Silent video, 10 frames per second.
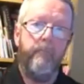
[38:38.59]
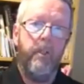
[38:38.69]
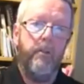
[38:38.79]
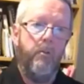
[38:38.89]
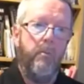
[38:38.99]

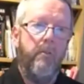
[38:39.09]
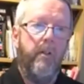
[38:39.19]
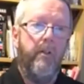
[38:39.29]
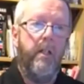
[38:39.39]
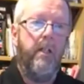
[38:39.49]
be
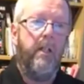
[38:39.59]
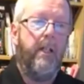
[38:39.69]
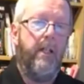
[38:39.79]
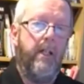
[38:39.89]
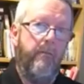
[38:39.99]
very
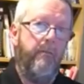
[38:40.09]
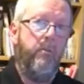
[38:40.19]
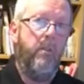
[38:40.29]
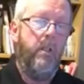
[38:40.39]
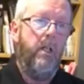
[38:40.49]

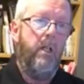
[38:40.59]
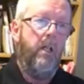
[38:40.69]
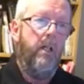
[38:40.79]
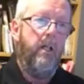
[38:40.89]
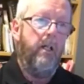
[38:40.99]
careful
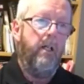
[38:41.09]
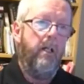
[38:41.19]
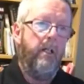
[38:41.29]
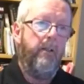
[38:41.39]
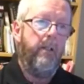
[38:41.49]

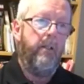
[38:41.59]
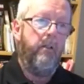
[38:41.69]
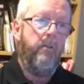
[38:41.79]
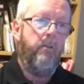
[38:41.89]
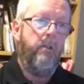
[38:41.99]
that
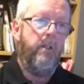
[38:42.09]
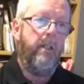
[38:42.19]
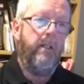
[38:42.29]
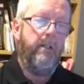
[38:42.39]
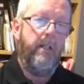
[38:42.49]
you get
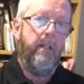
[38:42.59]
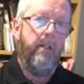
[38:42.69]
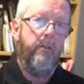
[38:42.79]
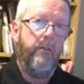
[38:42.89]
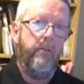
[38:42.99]
it
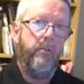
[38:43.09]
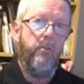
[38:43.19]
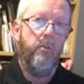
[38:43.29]
down to